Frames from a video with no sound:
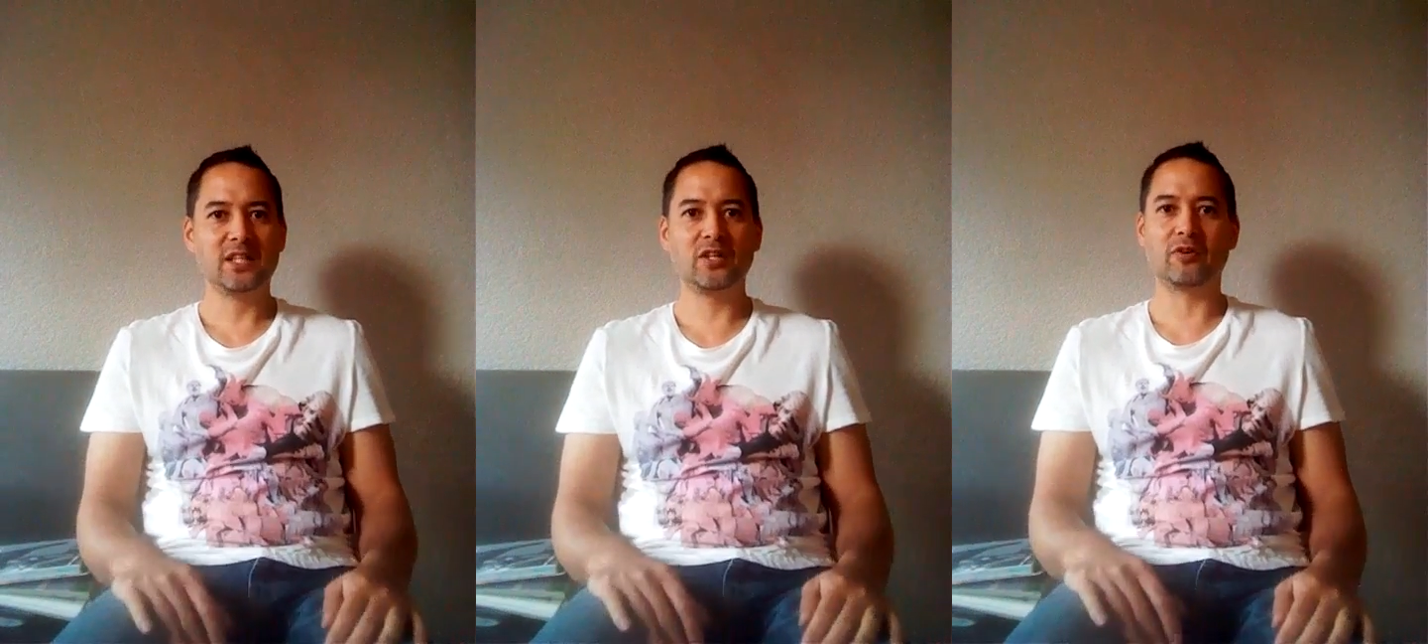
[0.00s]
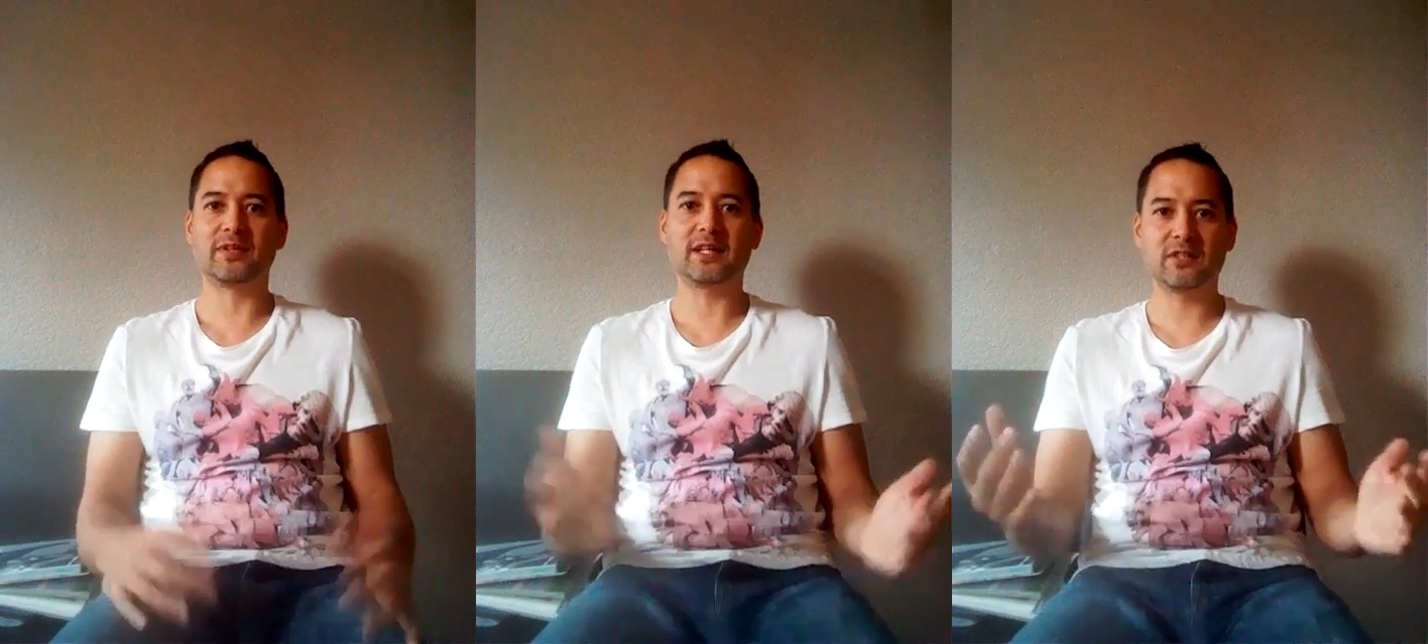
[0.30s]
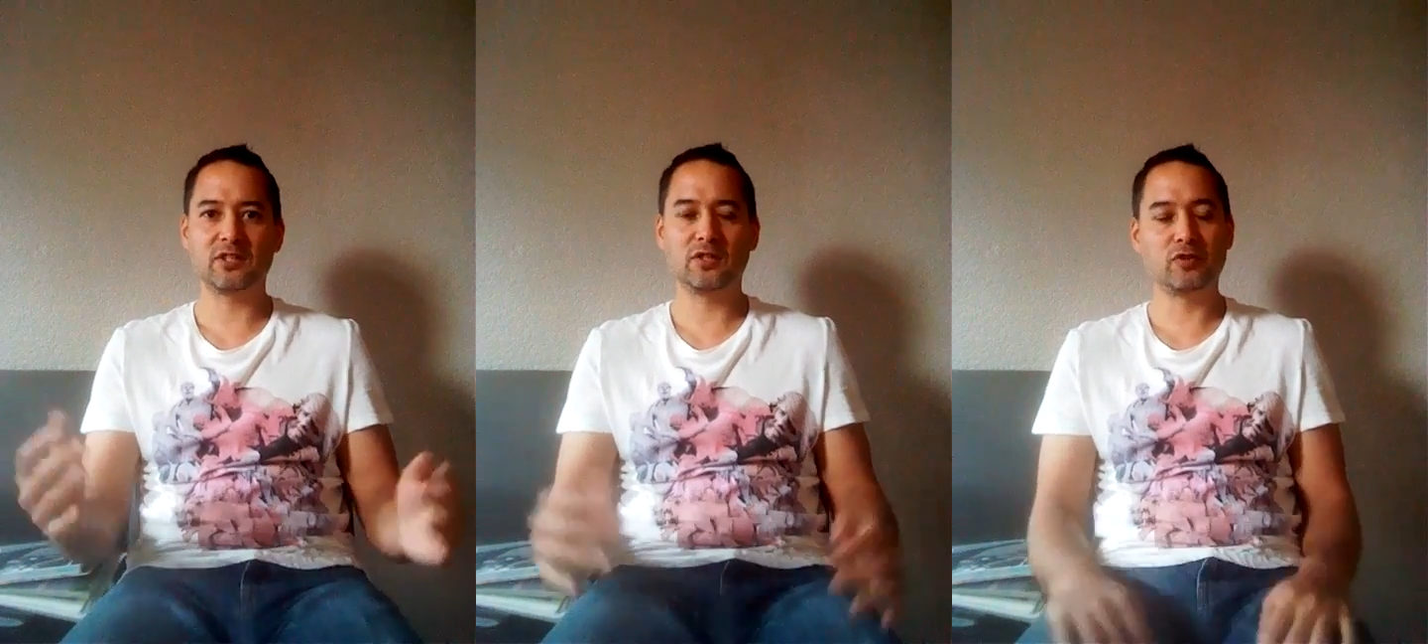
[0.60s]

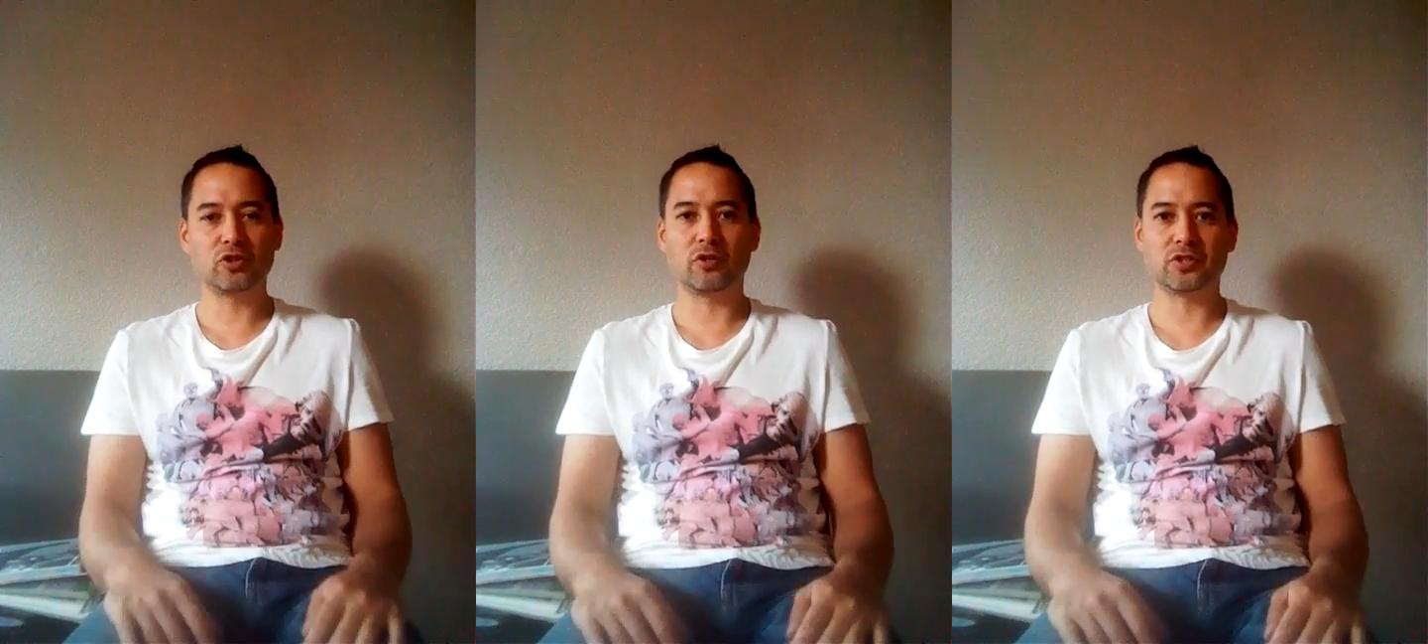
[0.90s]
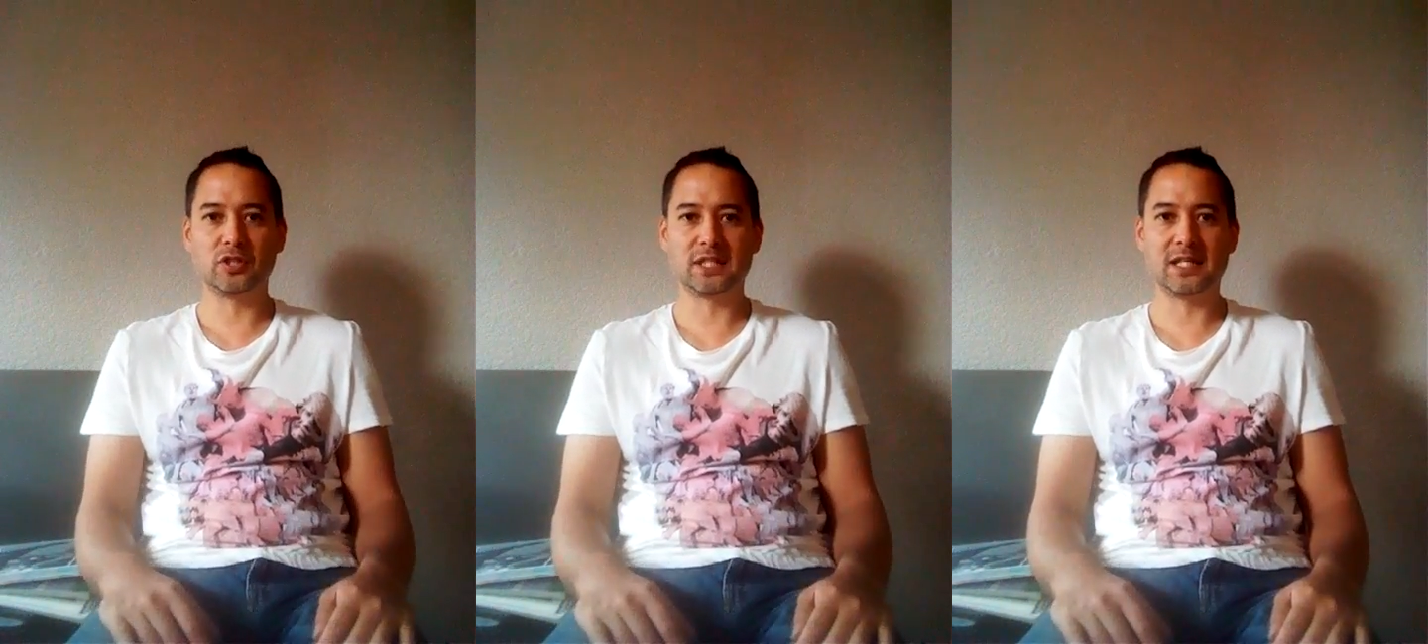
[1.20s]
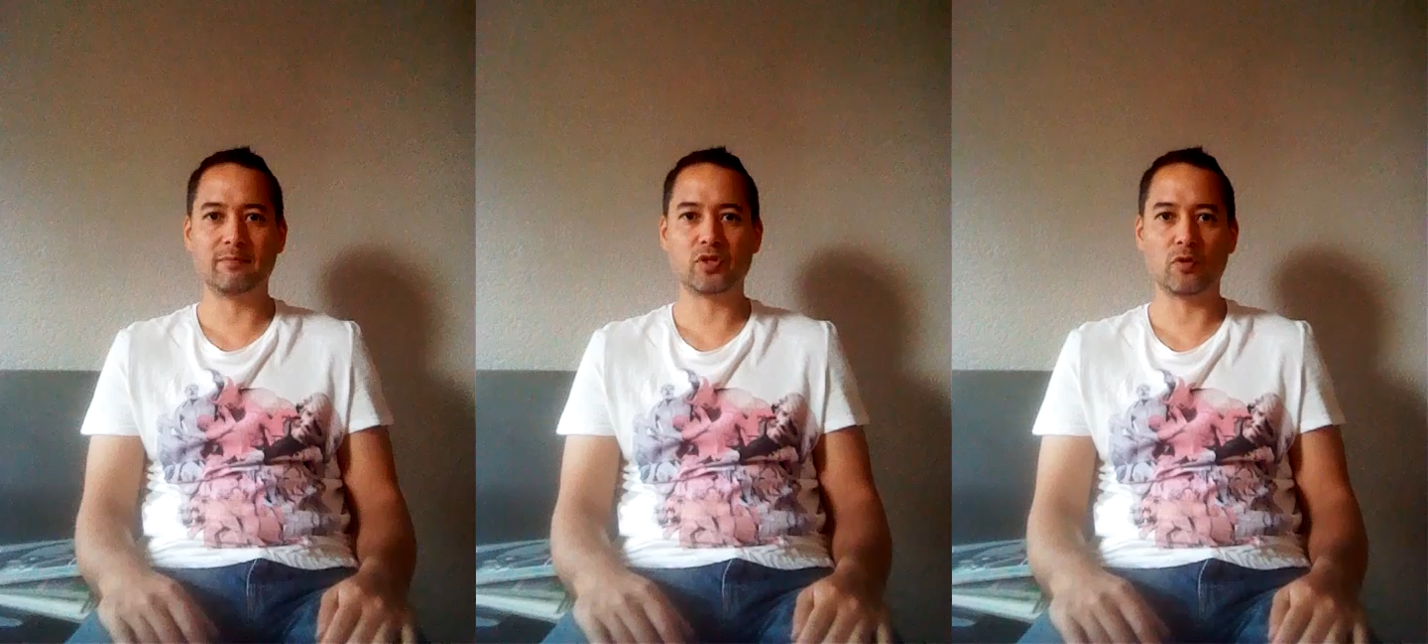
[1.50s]
you've just lost your
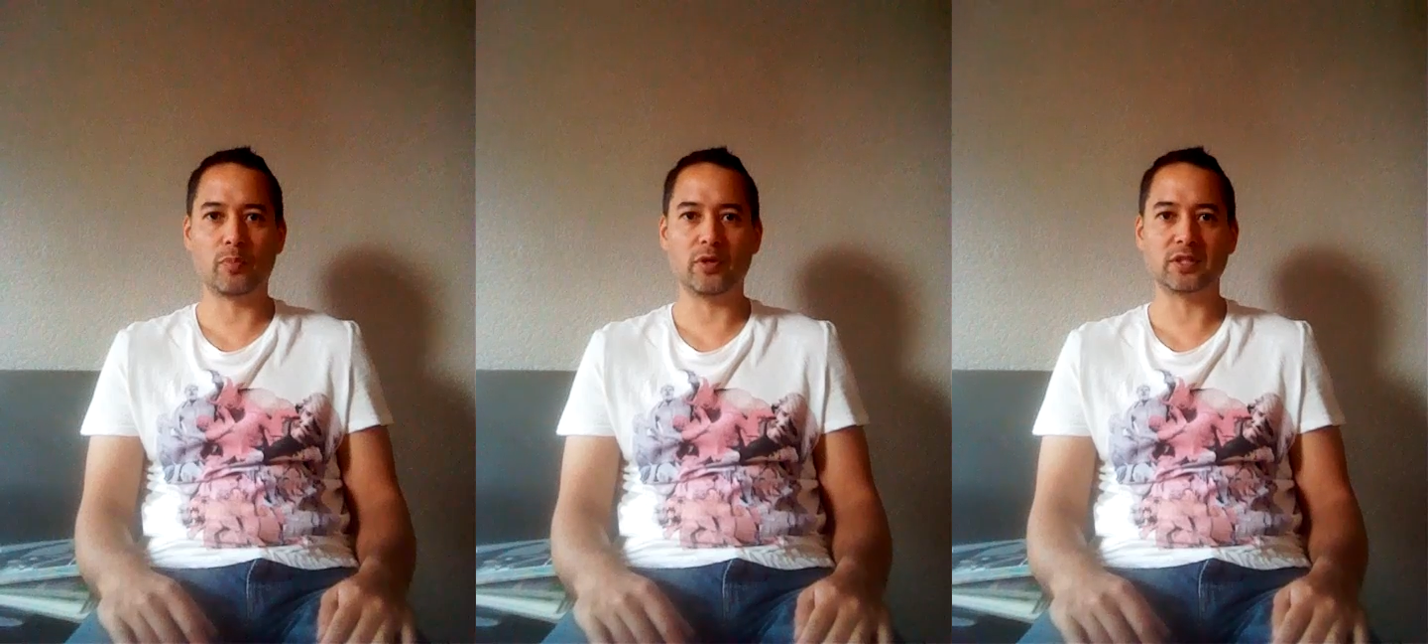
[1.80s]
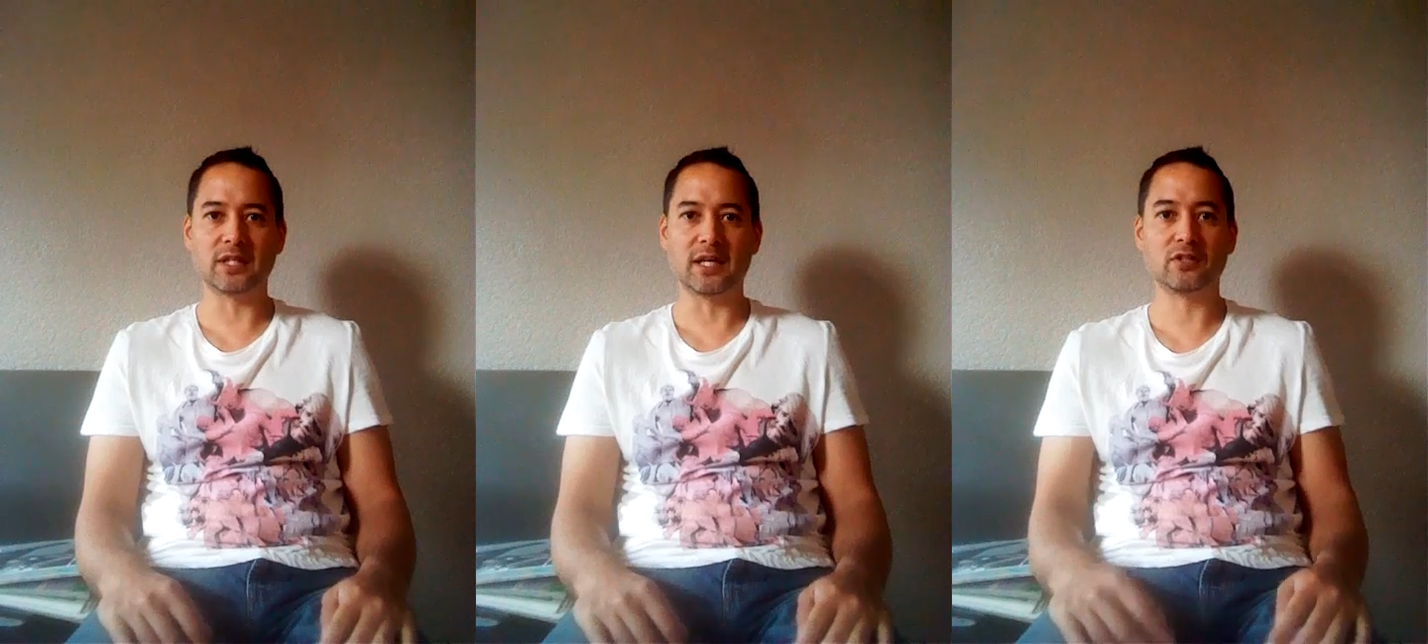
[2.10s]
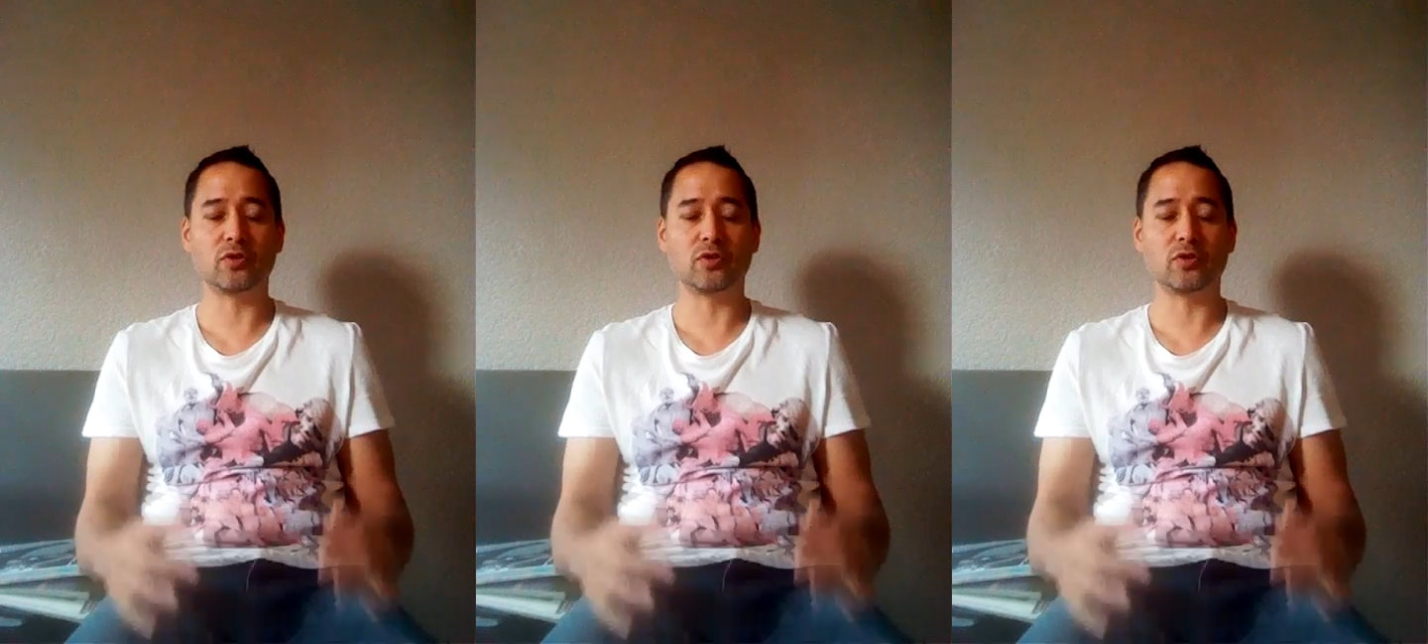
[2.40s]
team 2 points there.